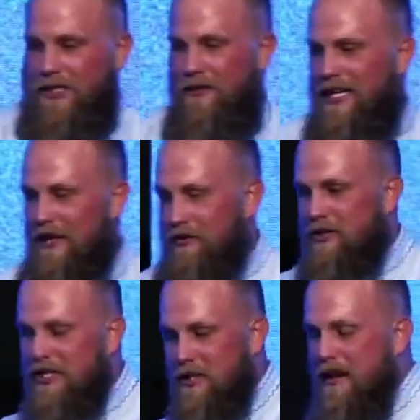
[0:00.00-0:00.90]
Anybody got a
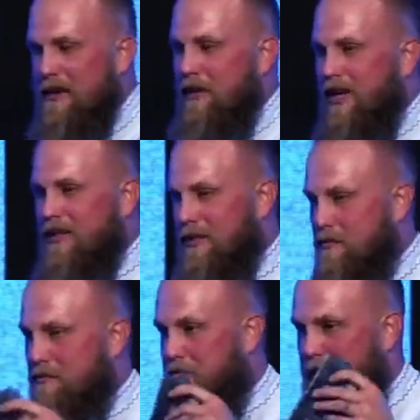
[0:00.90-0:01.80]
tree in your back pocket with a
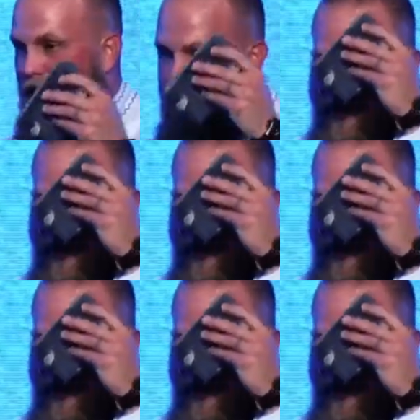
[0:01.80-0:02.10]
pear